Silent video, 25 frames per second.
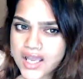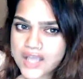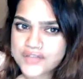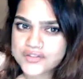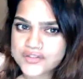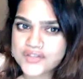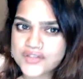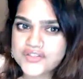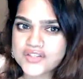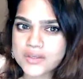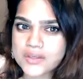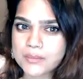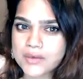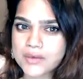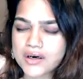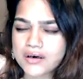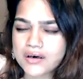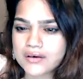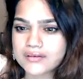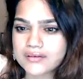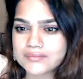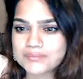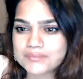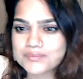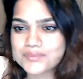So some
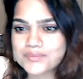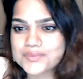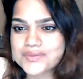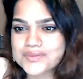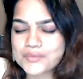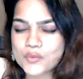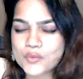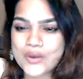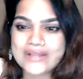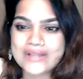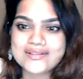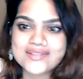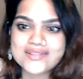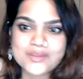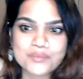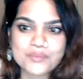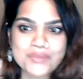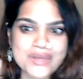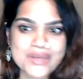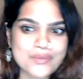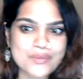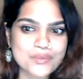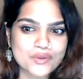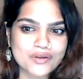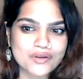are, while some
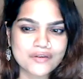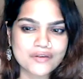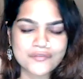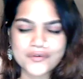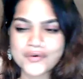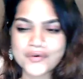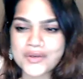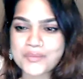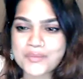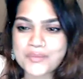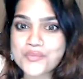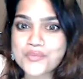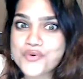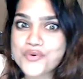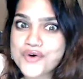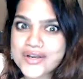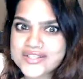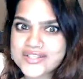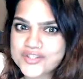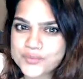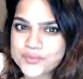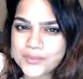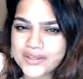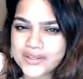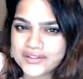people are very
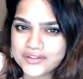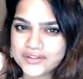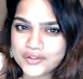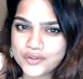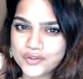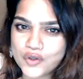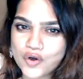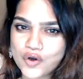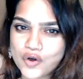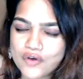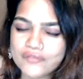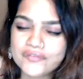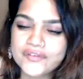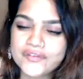impressed by the law,